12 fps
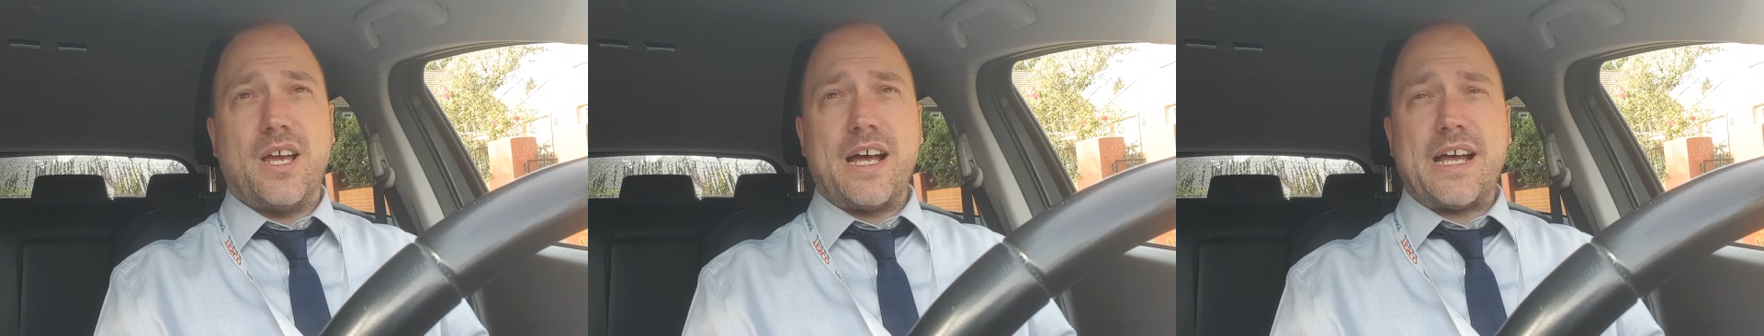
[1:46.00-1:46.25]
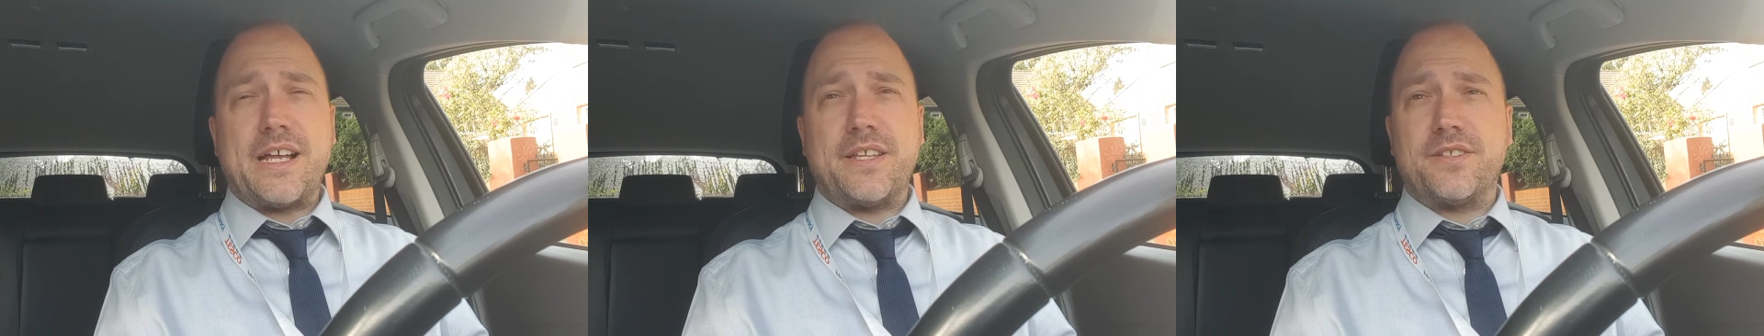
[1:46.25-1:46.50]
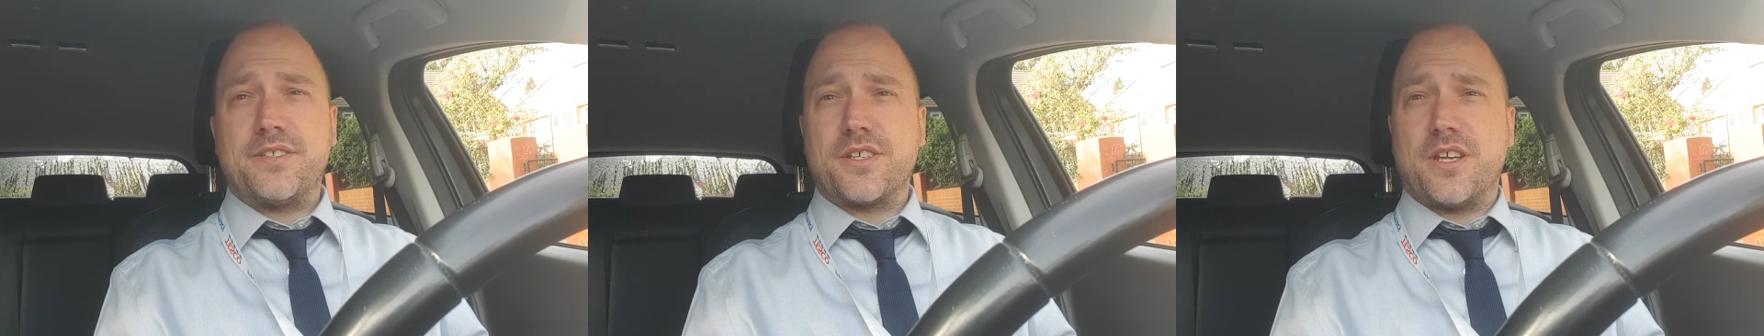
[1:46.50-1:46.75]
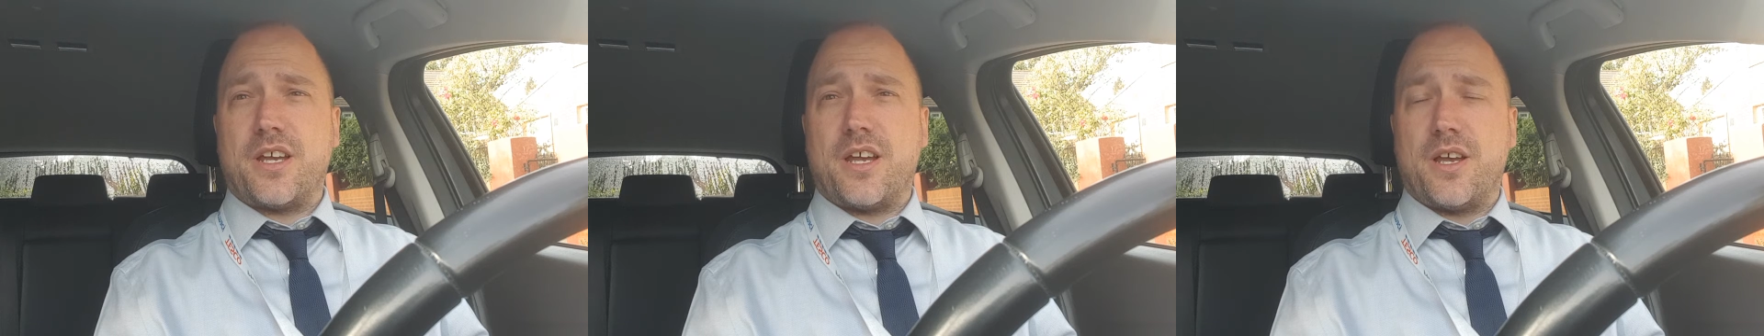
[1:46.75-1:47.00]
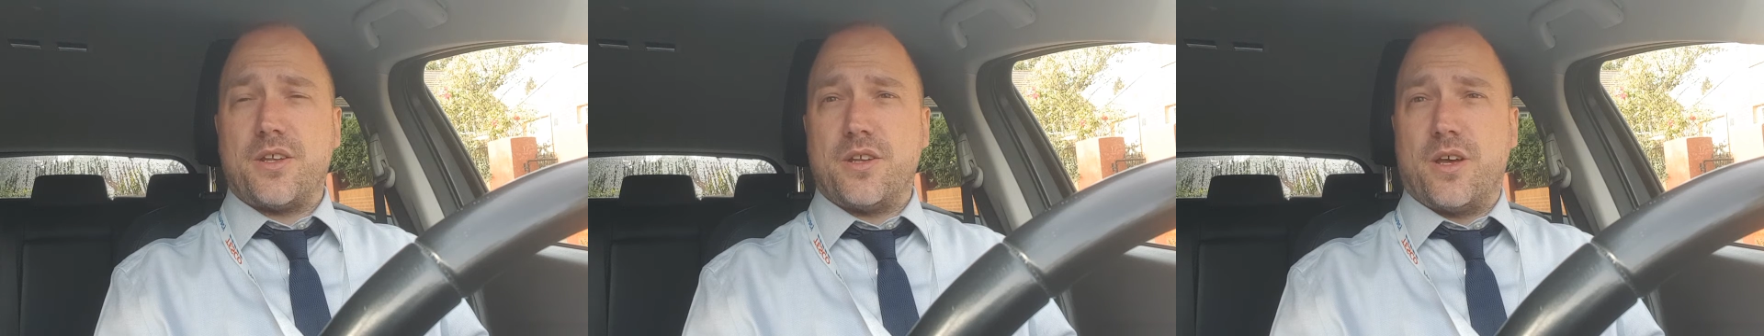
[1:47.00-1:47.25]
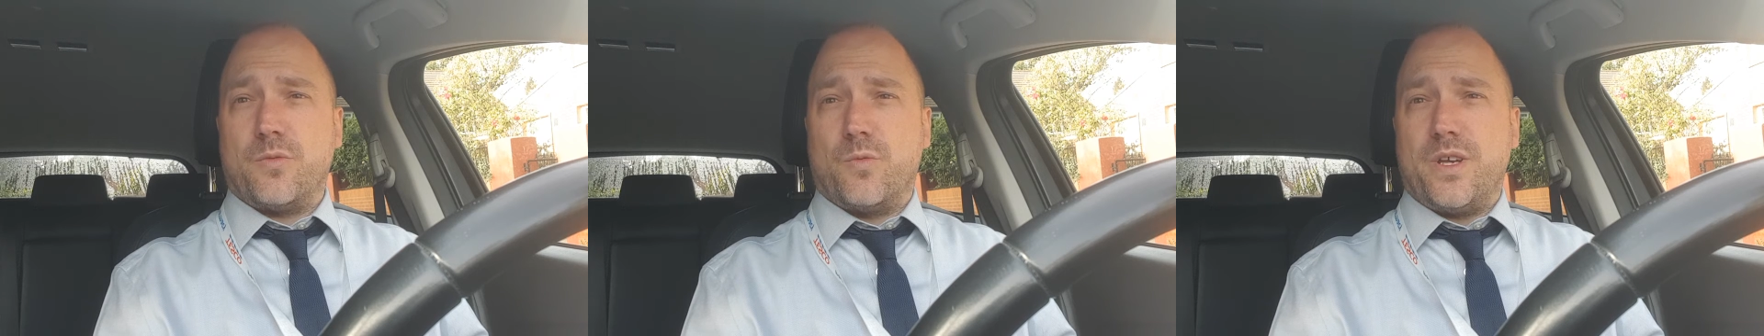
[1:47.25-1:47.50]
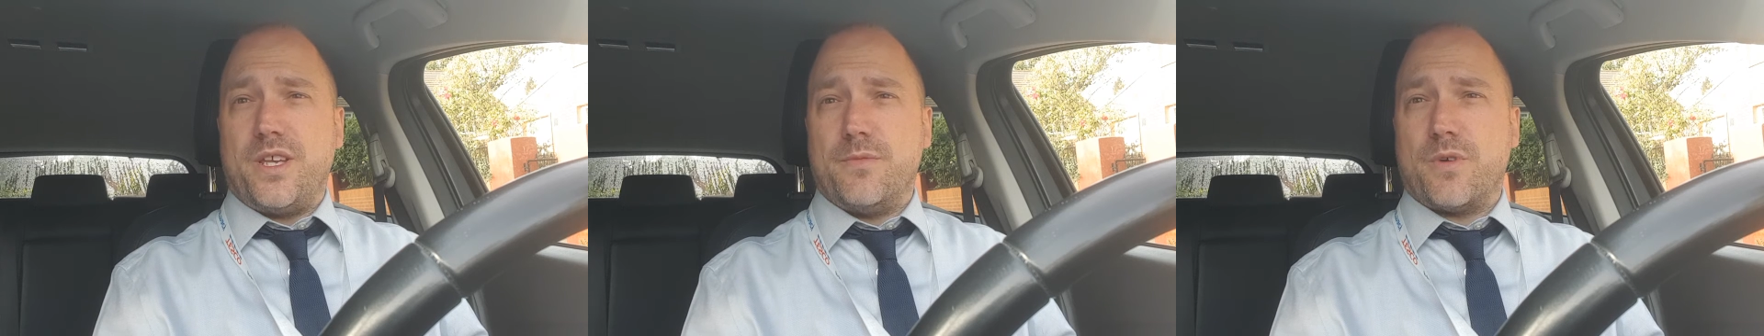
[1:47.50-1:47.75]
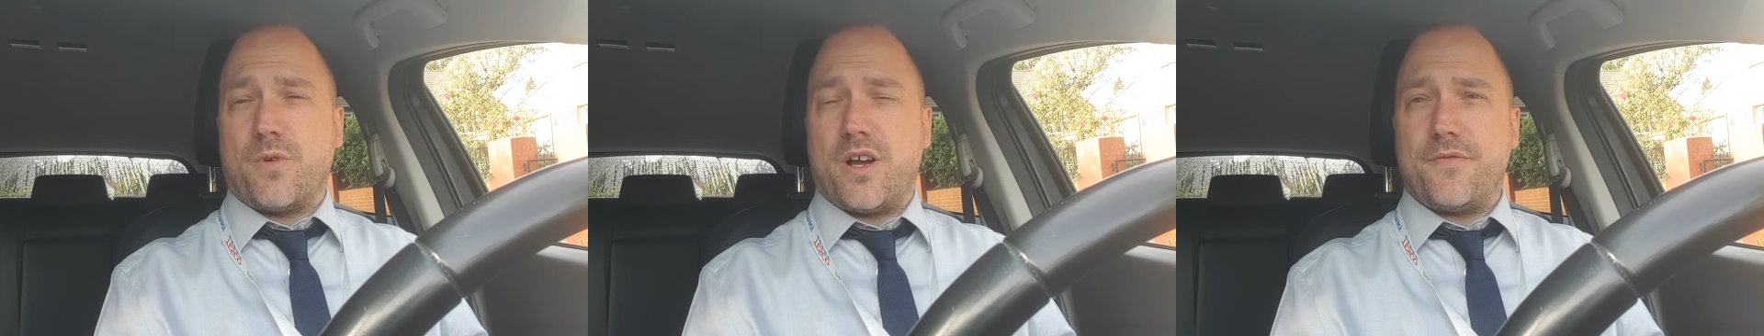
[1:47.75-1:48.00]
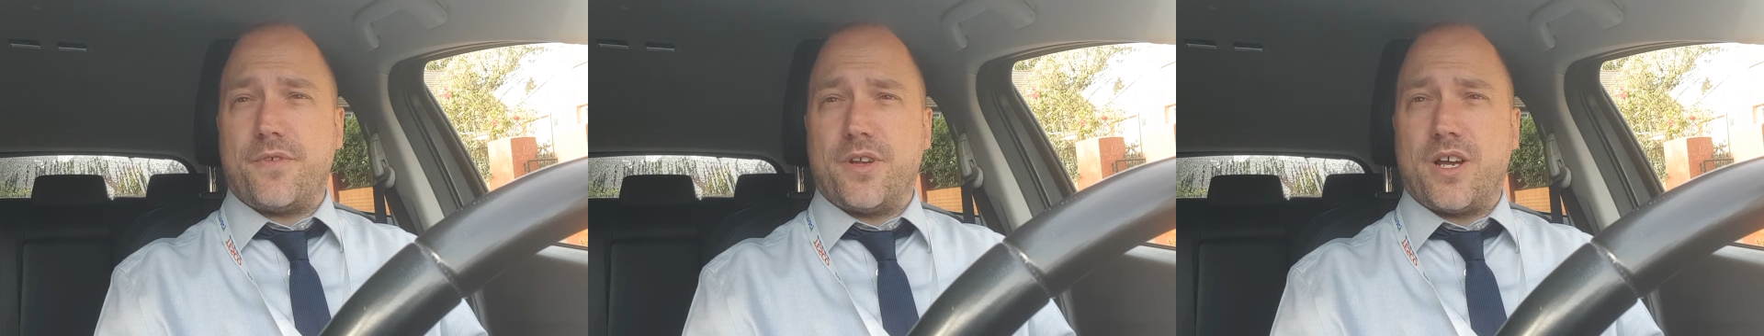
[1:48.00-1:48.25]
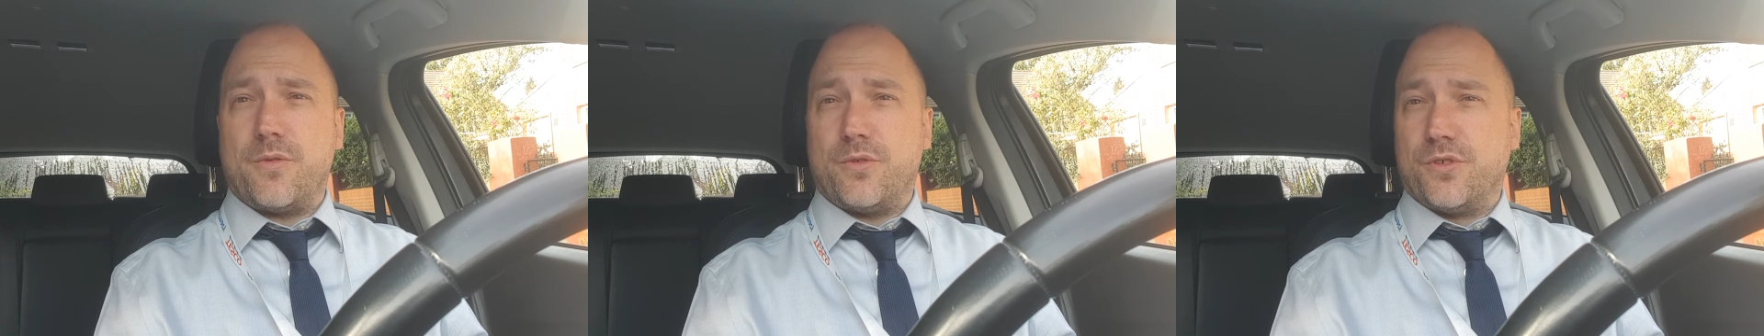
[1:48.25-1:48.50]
And we, my wife and I,